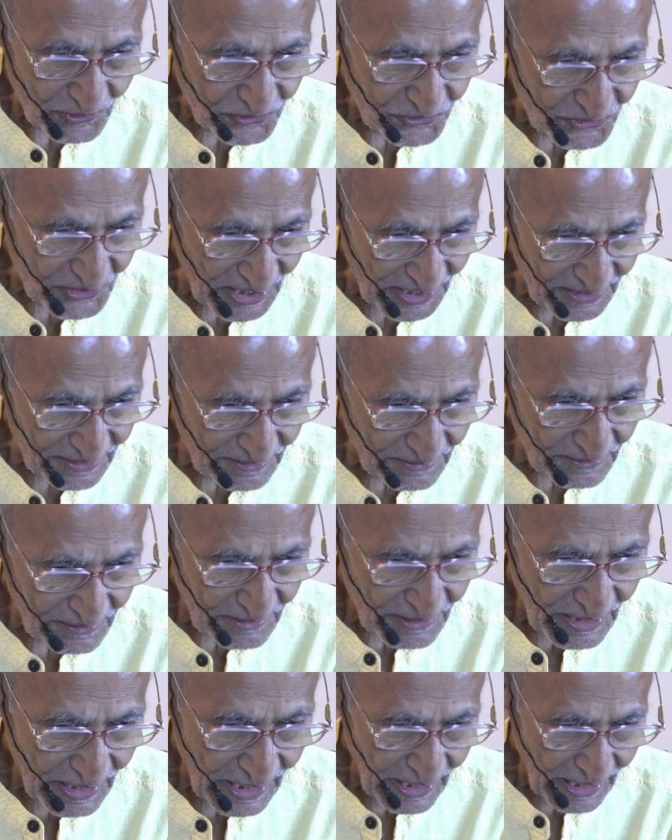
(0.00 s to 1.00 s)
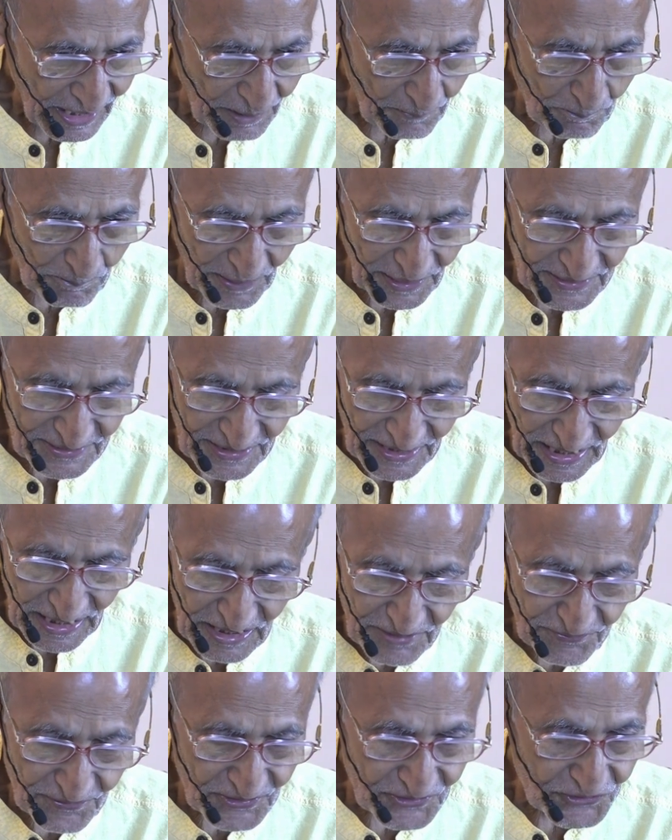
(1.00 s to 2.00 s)
and was taken up by
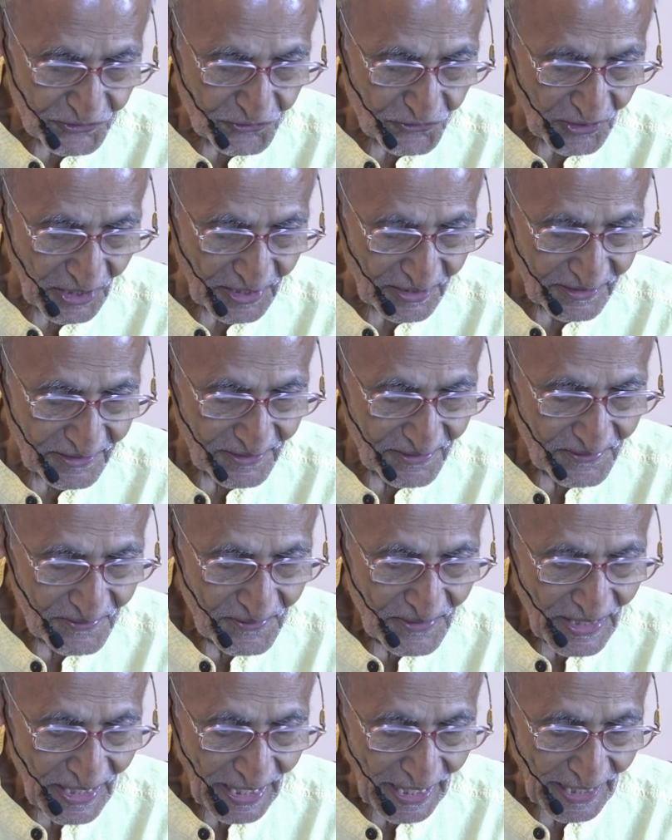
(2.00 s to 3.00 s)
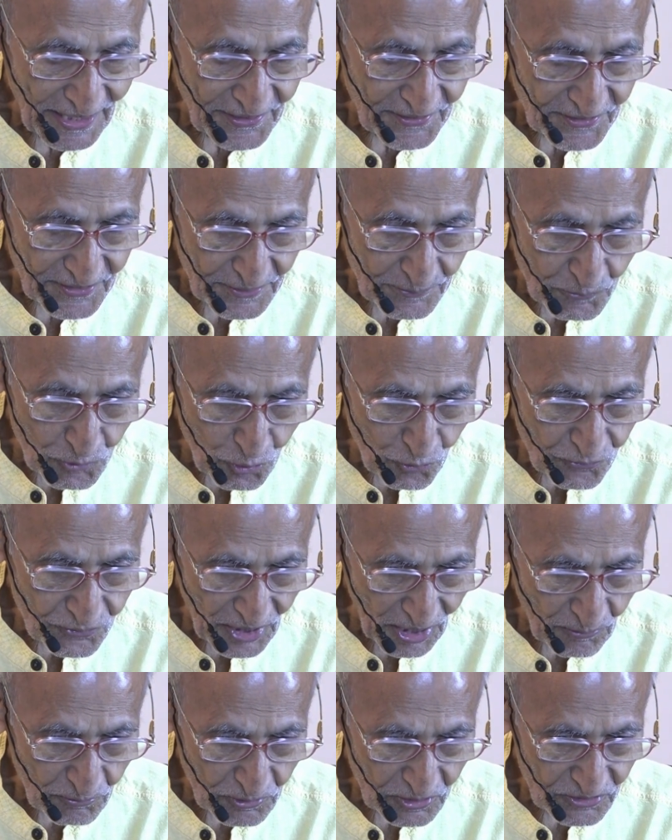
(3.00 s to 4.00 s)
the elephant's trunk and
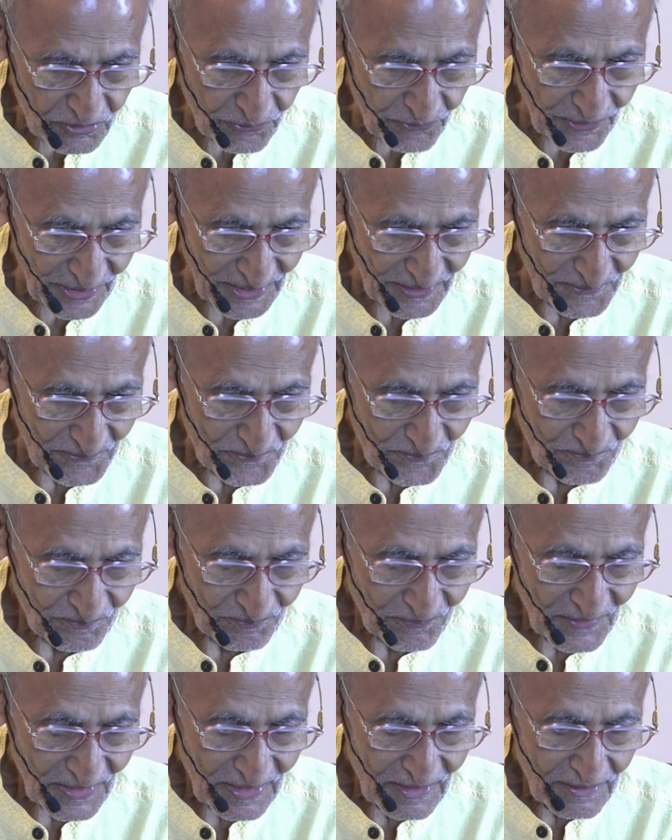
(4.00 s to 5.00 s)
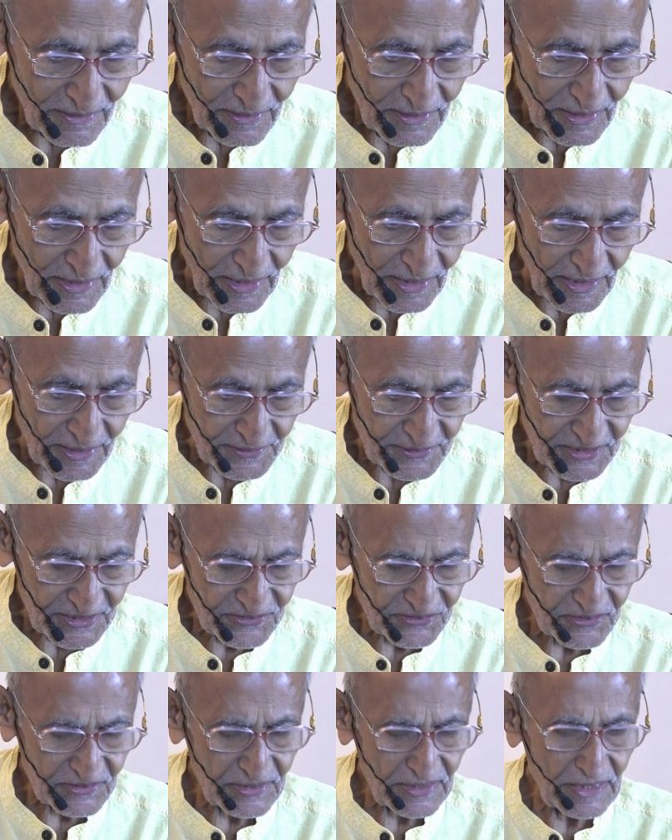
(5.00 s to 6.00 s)
removed out of the way.
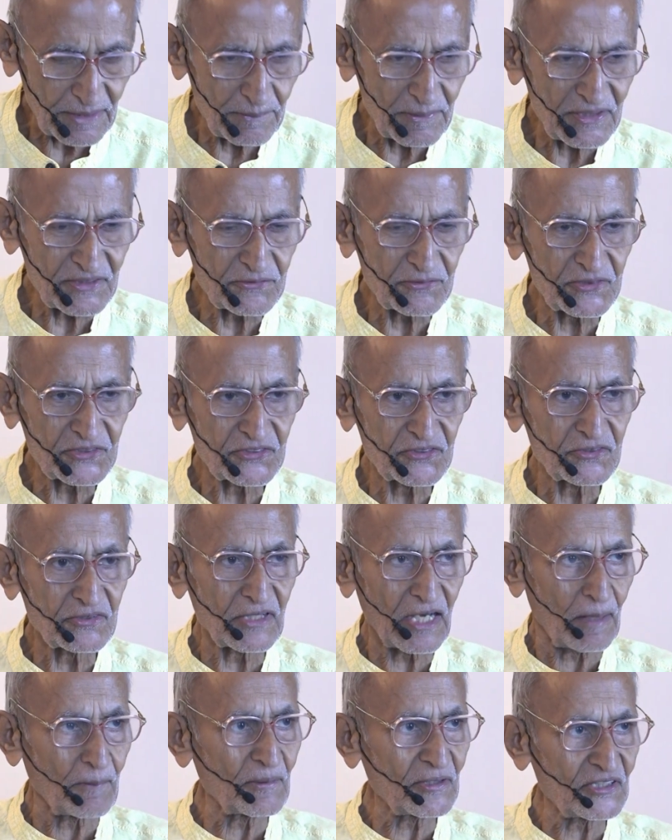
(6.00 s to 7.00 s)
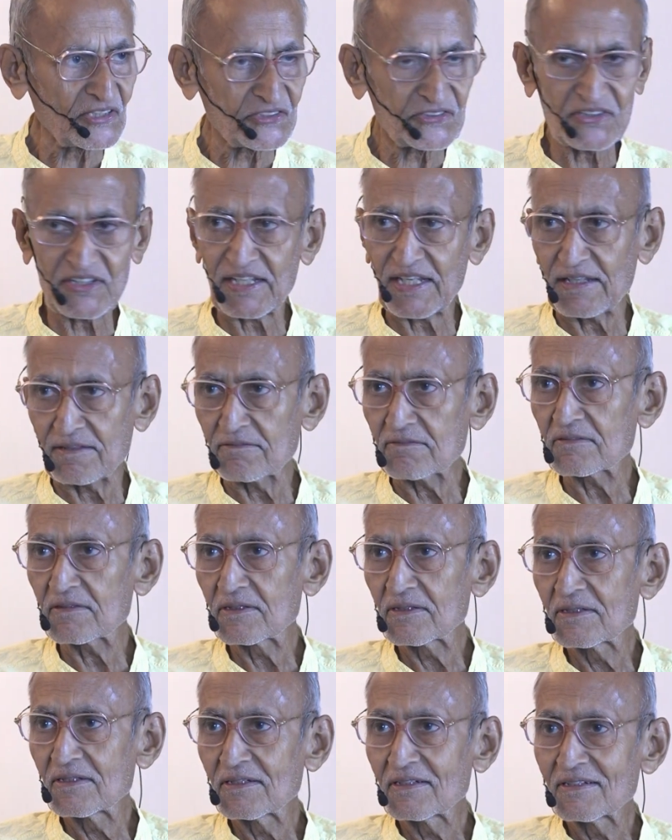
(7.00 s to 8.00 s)
This is an image which Ramakrishna
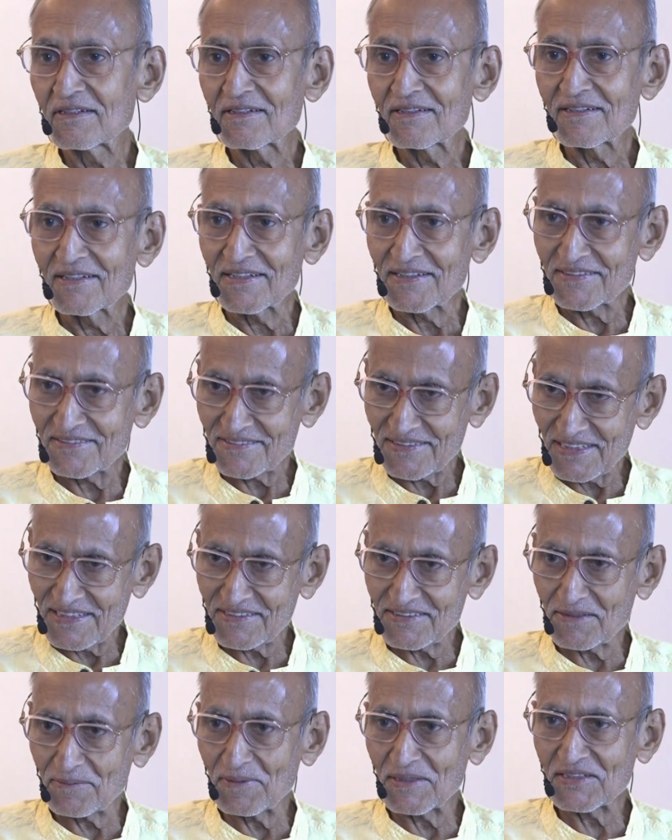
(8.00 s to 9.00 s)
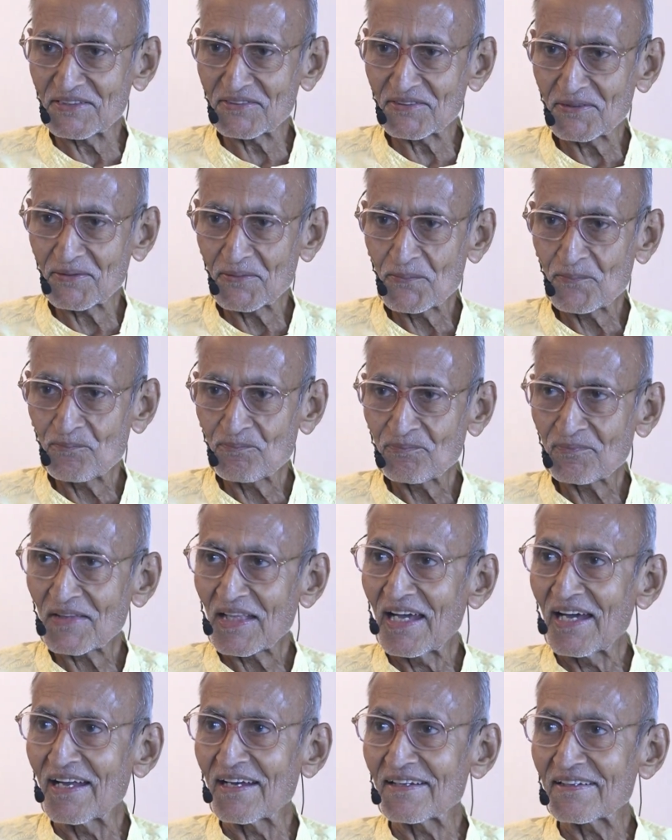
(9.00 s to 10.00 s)
gave. It is his image.
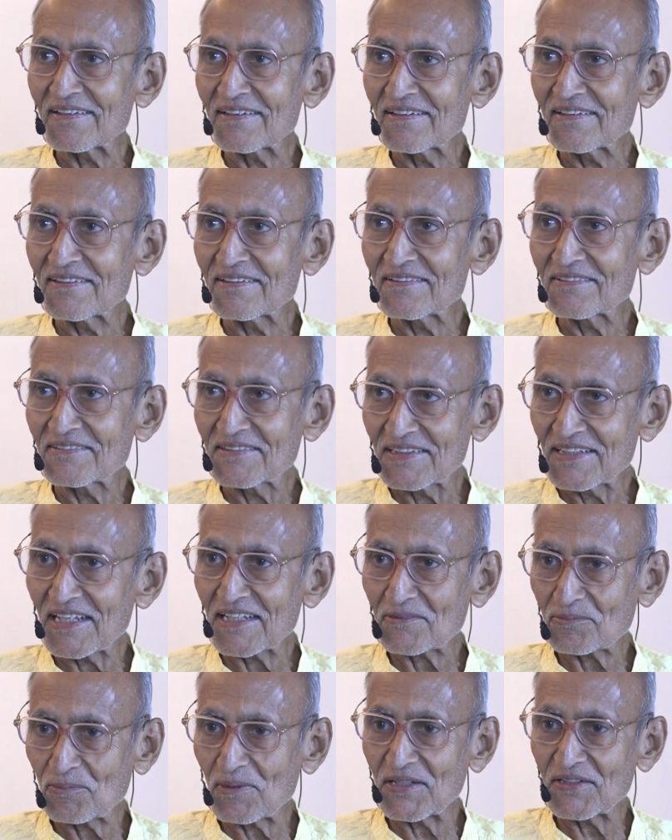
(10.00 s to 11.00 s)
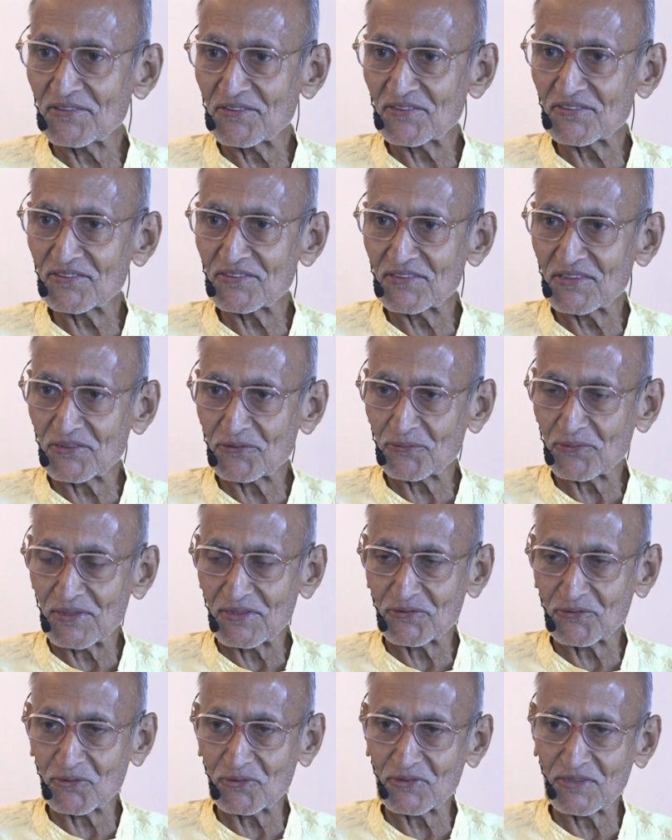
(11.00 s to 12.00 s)
And he explained this in
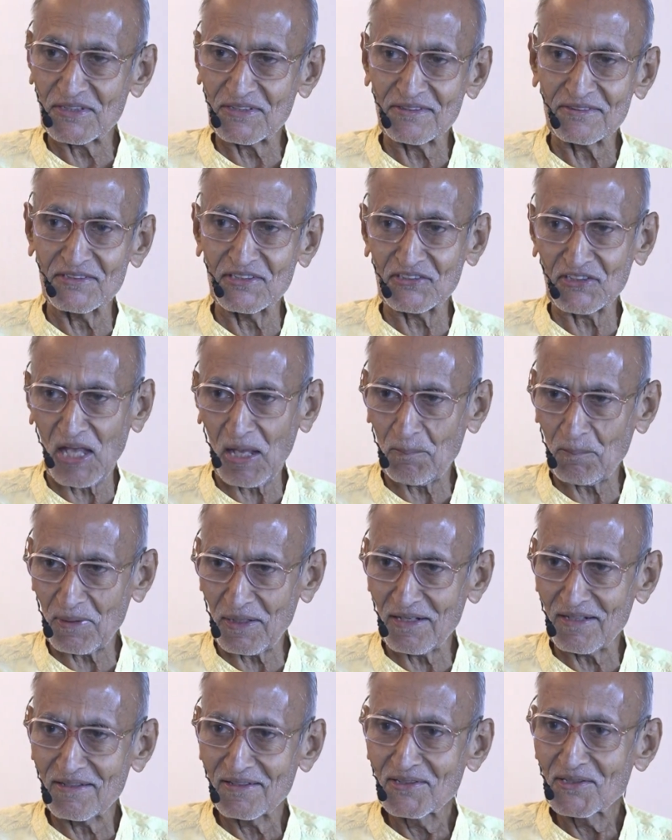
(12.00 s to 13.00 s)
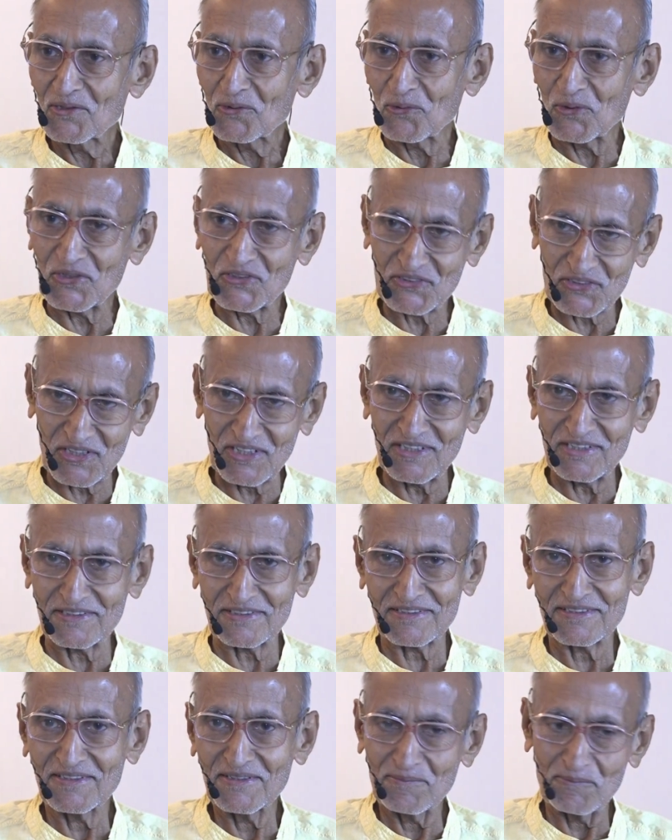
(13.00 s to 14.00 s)
this way. So the disciple who is
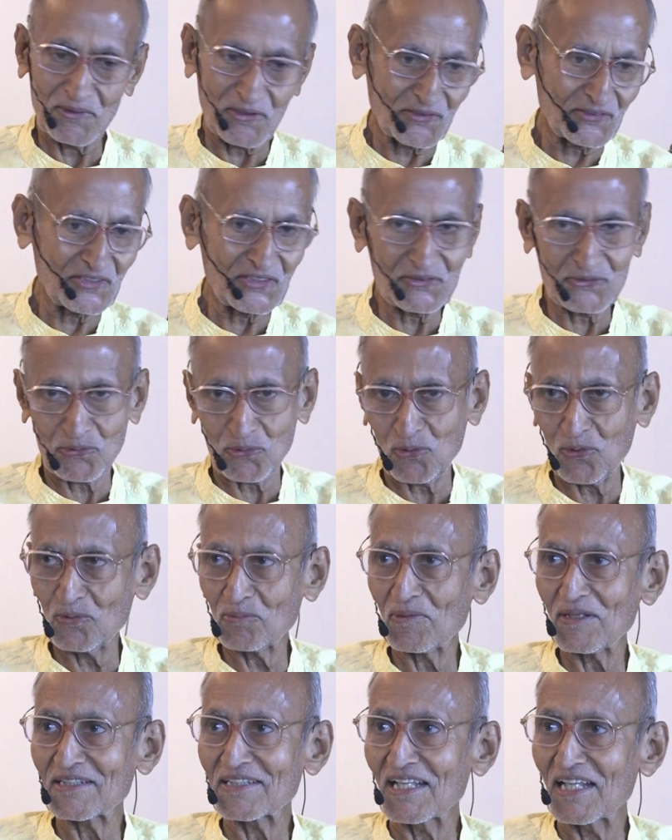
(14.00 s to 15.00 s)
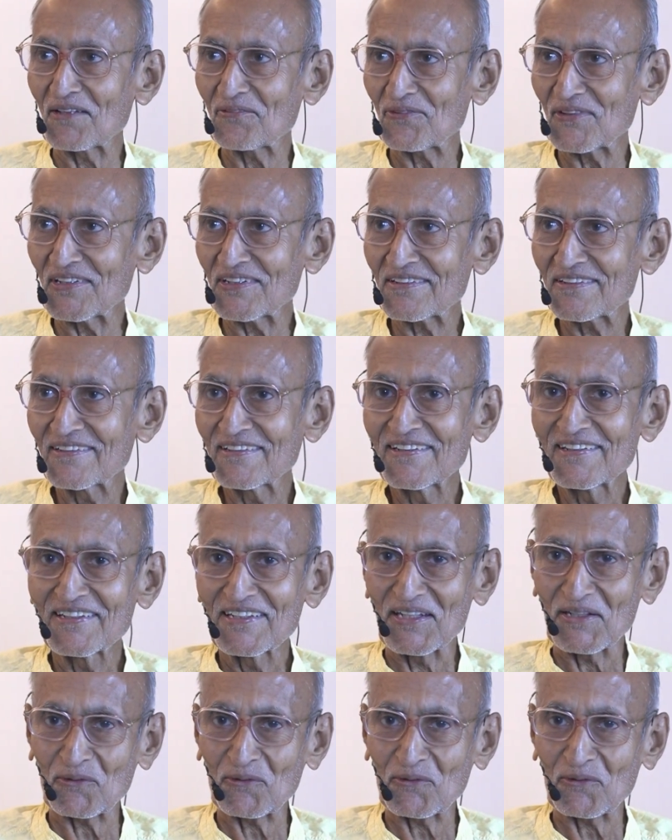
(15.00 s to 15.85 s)
hurt because he is thrown by the elephant,